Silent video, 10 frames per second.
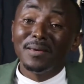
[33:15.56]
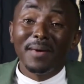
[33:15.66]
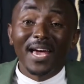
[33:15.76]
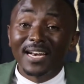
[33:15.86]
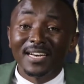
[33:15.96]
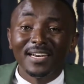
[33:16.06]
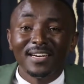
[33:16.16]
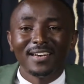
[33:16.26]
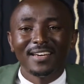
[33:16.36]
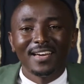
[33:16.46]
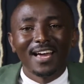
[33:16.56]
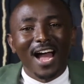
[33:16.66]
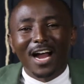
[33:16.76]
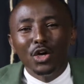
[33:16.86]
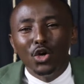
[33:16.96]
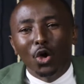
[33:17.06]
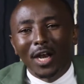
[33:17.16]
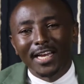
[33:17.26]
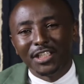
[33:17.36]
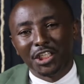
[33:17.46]
Then
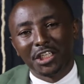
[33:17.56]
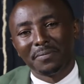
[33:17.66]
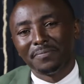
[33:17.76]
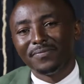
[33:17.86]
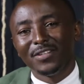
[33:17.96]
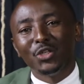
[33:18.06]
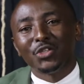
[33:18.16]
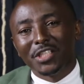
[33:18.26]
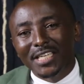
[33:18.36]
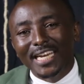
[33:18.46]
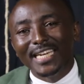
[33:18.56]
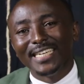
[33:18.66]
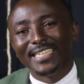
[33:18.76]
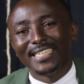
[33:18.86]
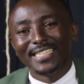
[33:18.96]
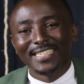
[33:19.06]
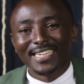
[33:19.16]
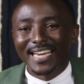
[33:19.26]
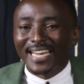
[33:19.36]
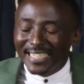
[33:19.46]
acknowledge your
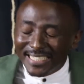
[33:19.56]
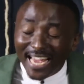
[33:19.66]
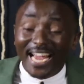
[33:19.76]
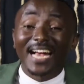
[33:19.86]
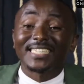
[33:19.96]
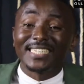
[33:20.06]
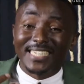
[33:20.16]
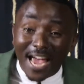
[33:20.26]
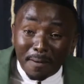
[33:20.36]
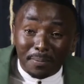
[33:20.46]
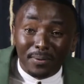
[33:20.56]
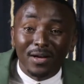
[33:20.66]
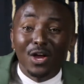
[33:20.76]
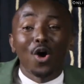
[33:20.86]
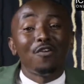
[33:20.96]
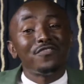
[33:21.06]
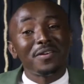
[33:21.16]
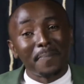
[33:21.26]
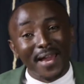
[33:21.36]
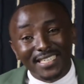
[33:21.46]
sin. Take a step of
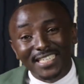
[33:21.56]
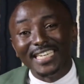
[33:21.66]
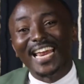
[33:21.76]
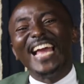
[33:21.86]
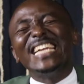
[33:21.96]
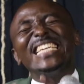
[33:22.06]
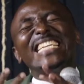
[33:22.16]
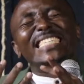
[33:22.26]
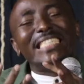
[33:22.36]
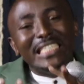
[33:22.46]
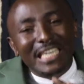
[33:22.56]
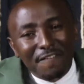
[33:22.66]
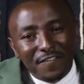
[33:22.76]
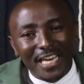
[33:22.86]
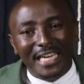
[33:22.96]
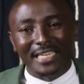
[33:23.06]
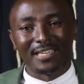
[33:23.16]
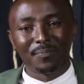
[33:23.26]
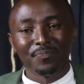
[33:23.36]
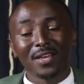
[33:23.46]
repenting and receiving.
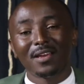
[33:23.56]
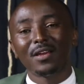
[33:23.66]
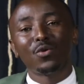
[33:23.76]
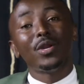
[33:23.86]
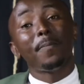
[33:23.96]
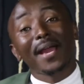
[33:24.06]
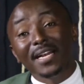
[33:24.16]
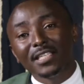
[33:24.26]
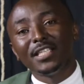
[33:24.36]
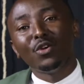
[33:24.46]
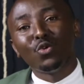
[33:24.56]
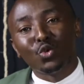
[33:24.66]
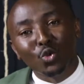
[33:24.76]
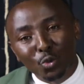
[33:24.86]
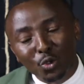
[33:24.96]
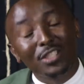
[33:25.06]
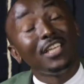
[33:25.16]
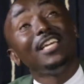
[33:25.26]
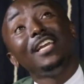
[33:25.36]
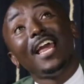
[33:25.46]
Kurepent si kutu
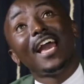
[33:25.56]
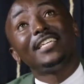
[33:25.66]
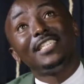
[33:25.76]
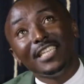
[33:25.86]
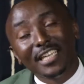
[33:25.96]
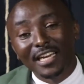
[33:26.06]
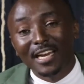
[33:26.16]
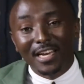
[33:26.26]
si leati.